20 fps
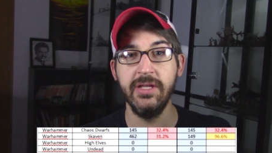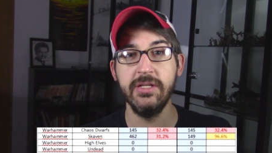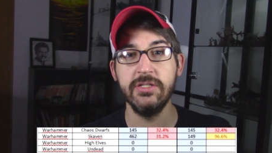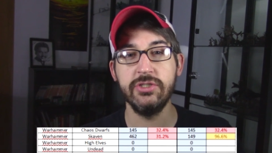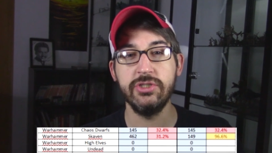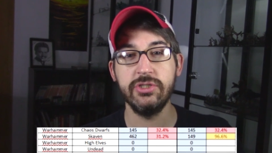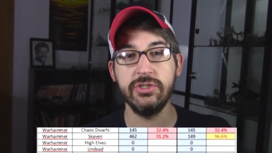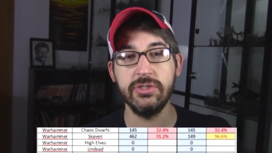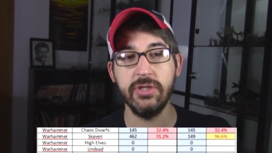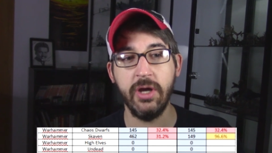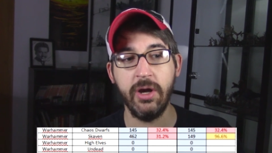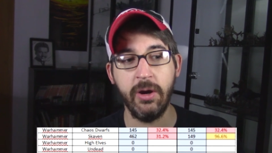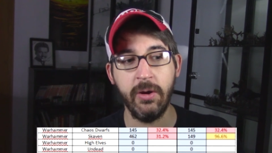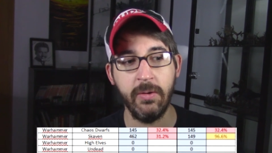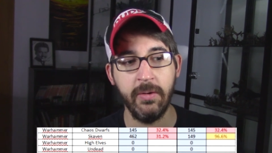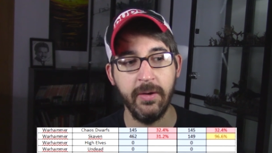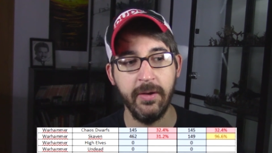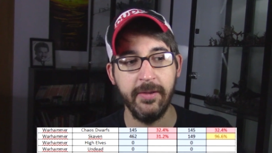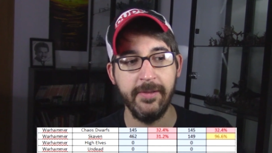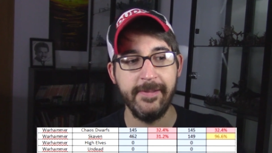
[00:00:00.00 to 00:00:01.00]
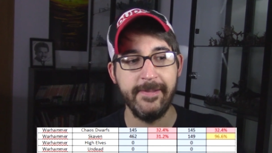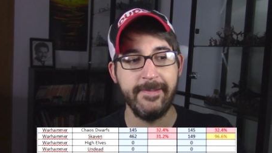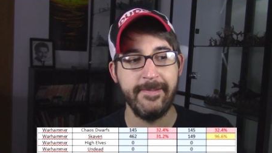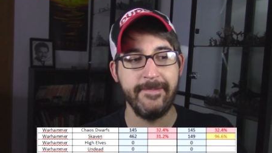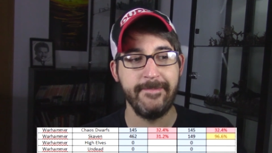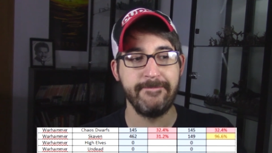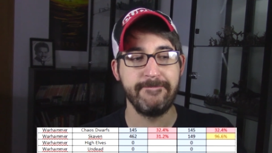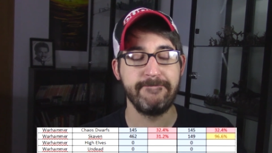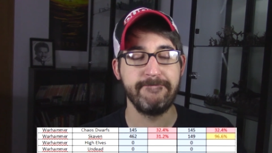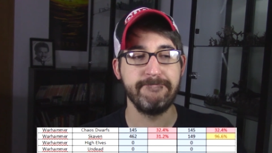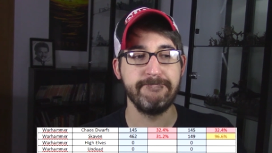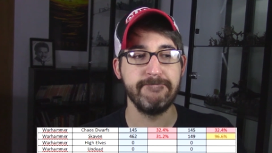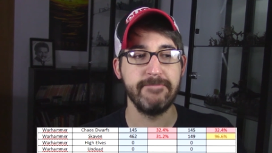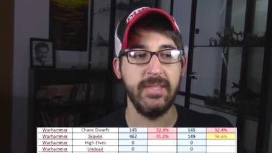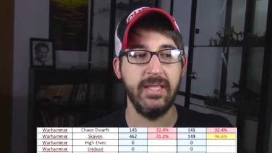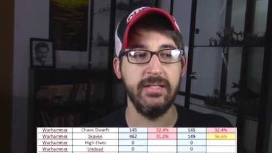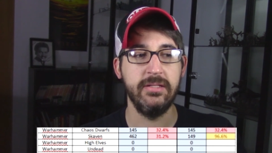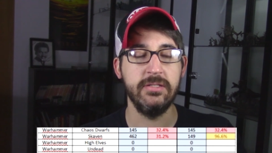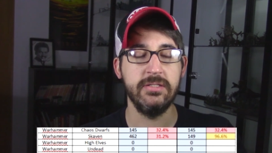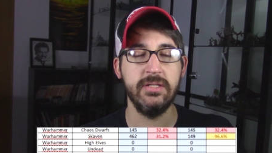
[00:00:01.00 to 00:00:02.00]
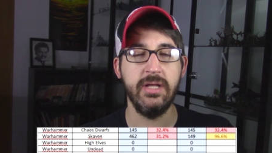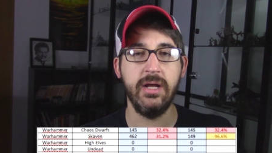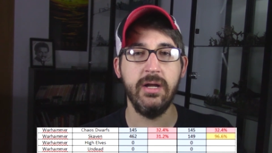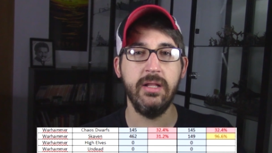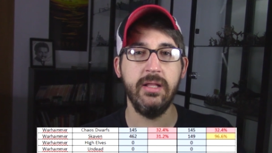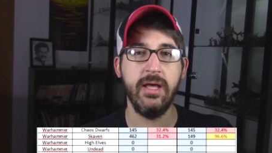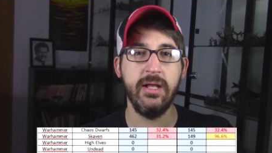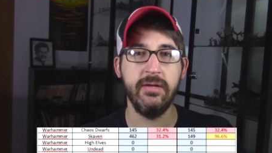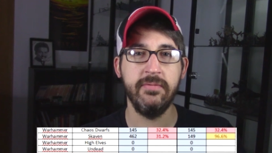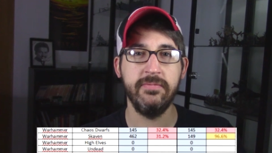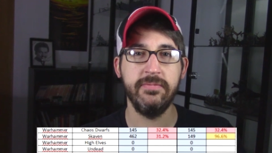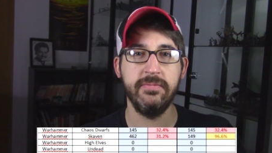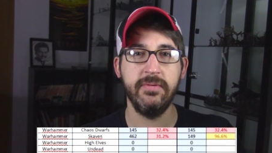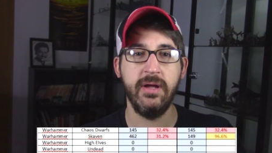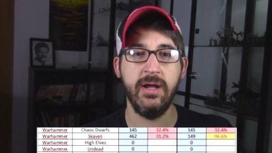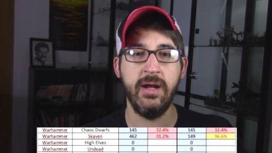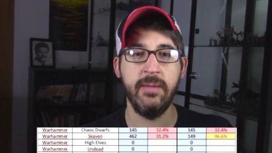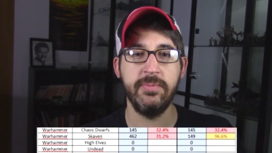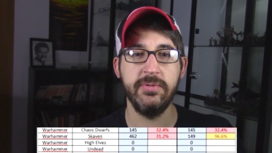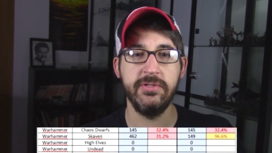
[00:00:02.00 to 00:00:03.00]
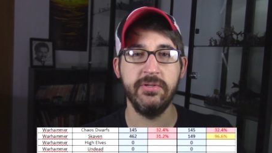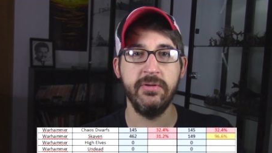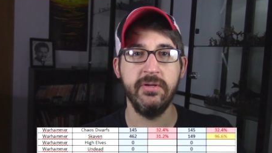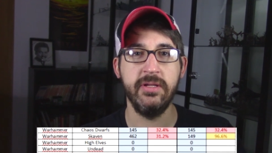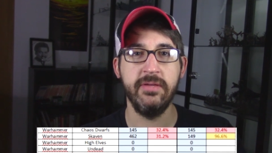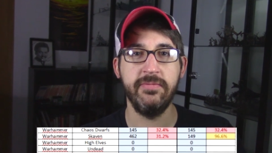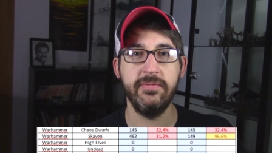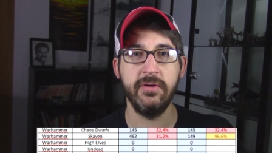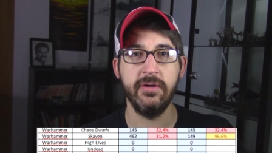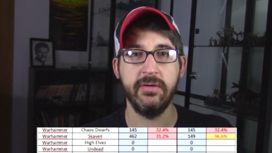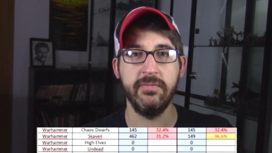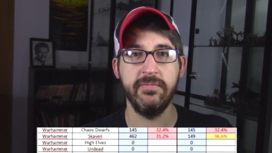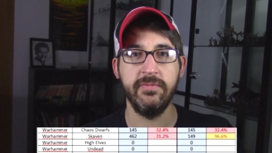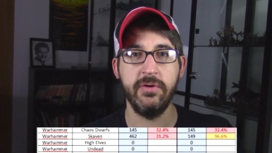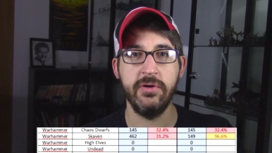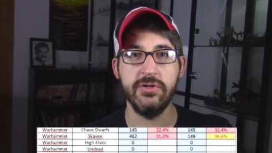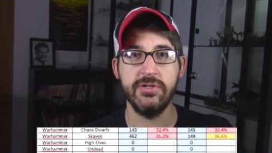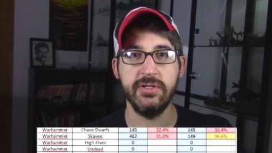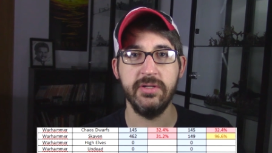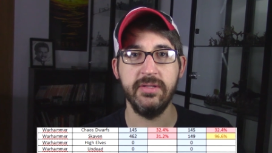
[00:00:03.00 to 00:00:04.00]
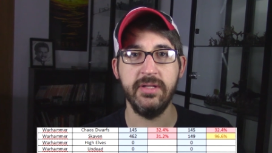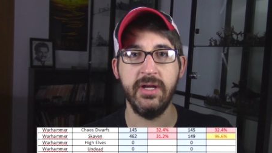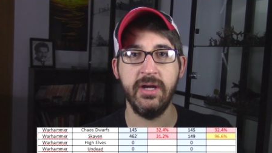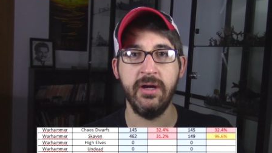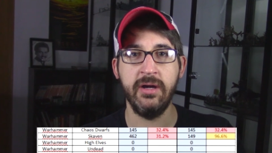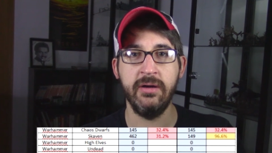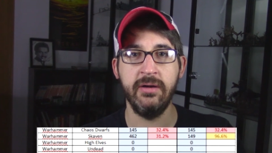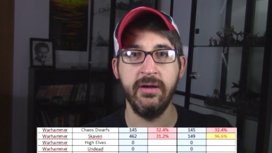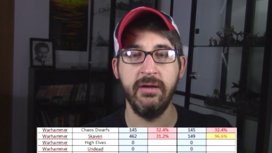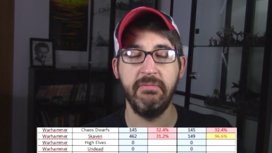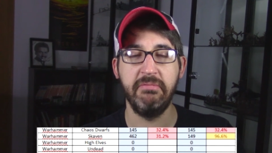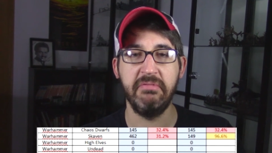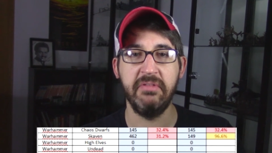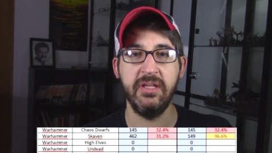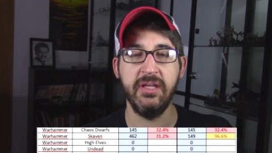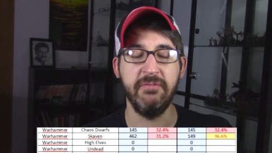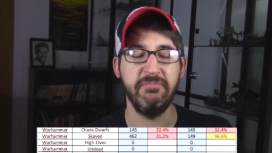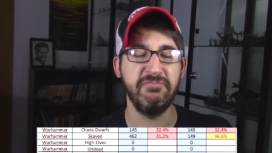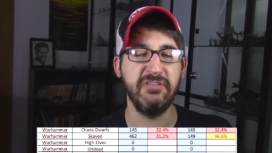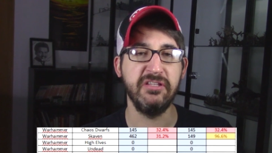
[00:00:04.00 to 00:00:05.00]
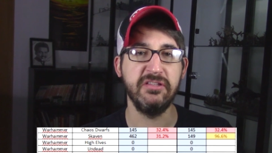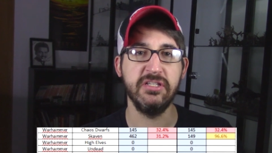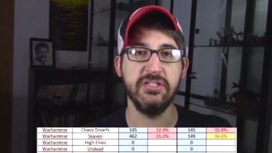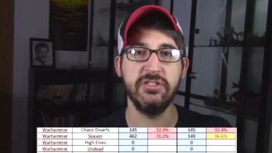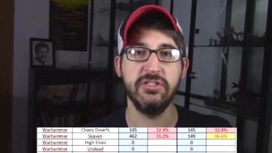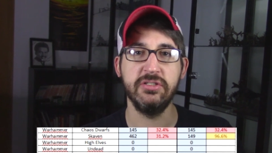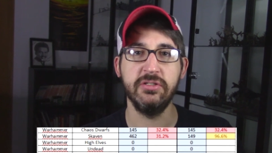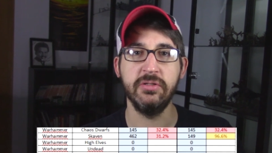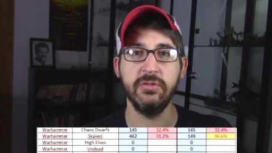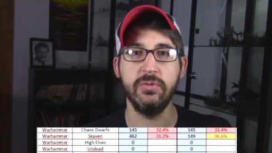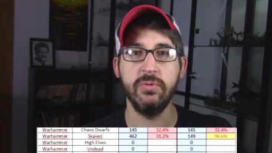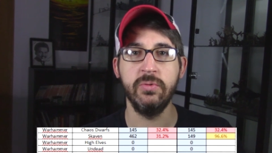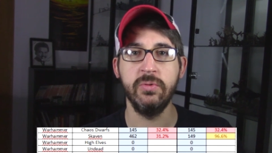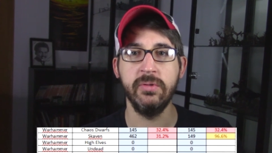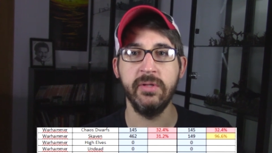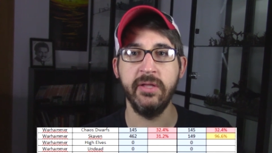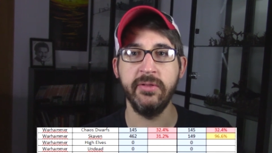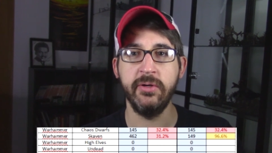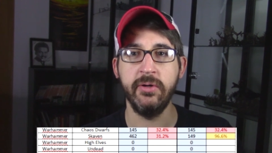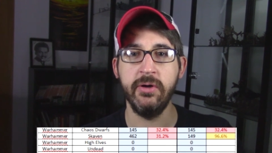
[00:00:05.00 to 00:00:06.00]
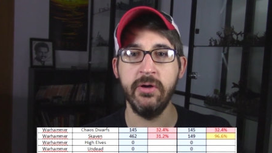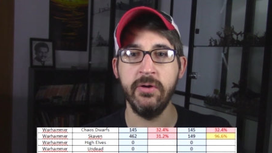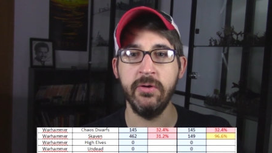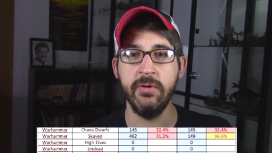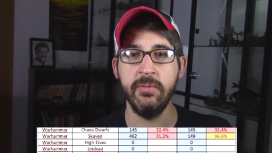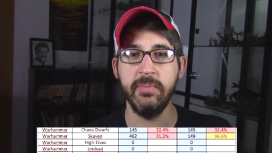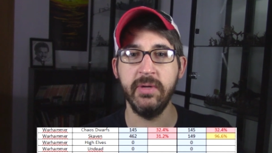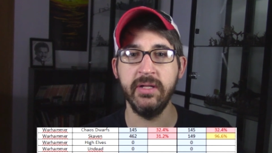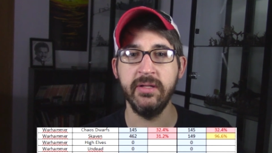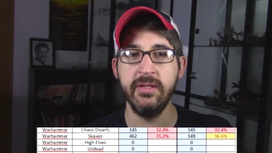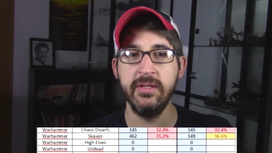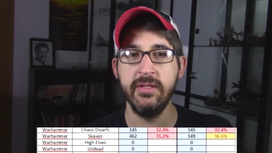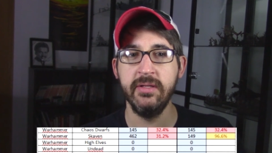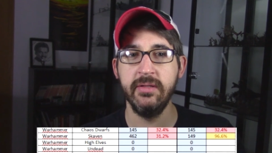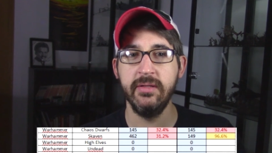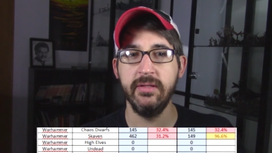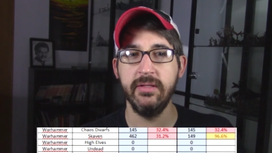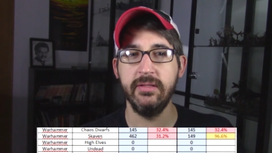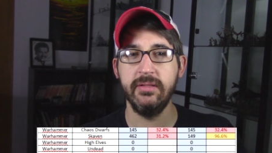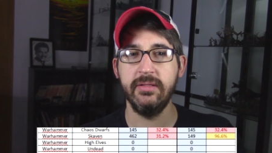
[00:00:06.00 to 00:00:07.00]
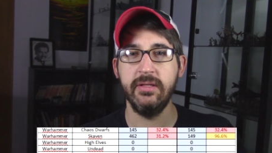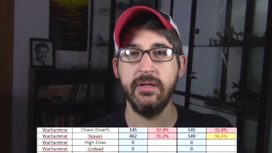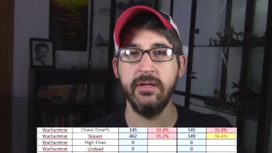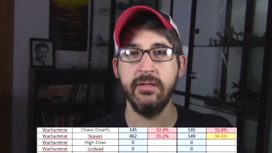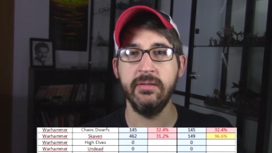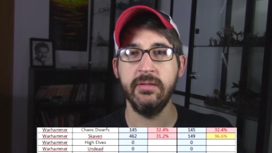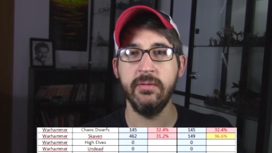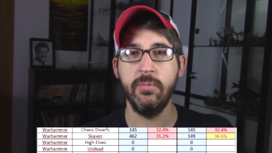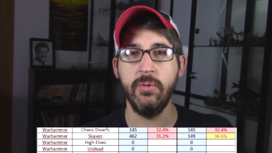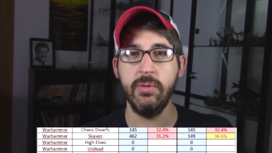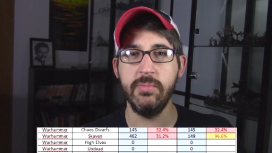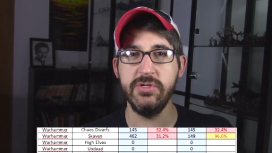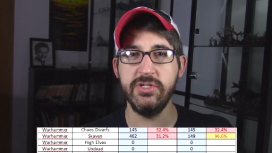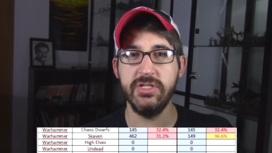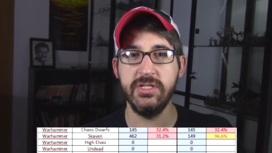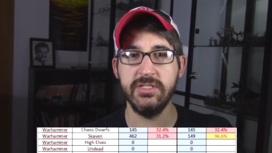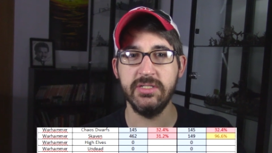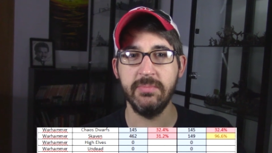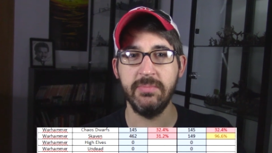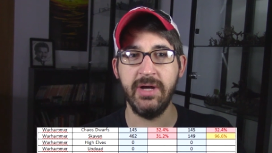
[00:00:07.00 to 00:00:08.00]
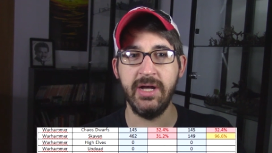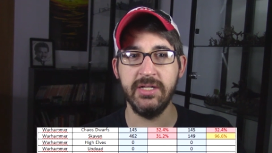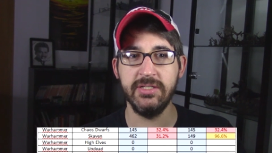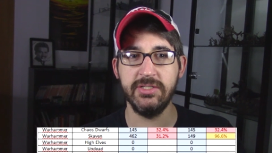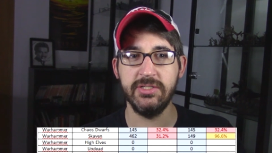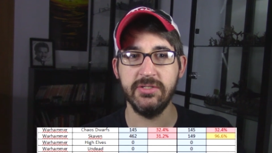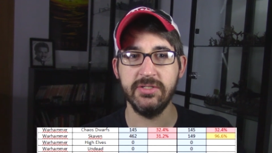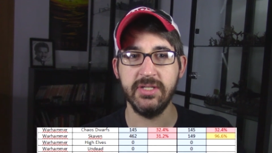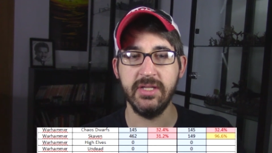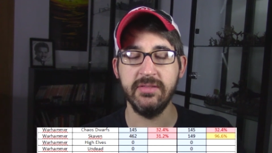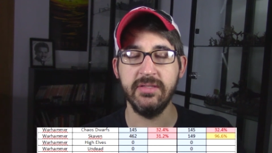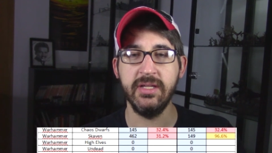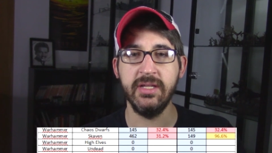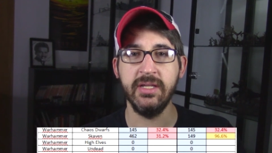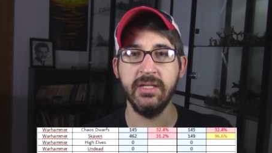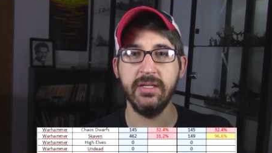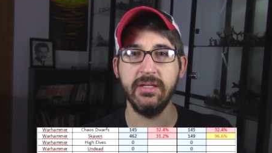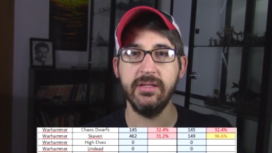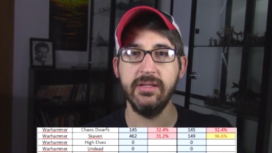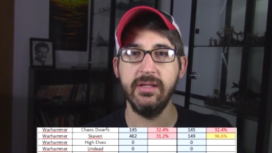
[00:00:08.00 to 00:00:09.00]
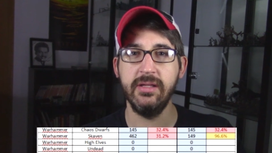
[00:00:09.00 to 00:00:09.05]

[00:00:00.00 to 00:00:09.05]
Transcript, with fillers: So there's not a lot of opportunity for conversion there. I think they just look cool on their own. But the war machines and monsters, I think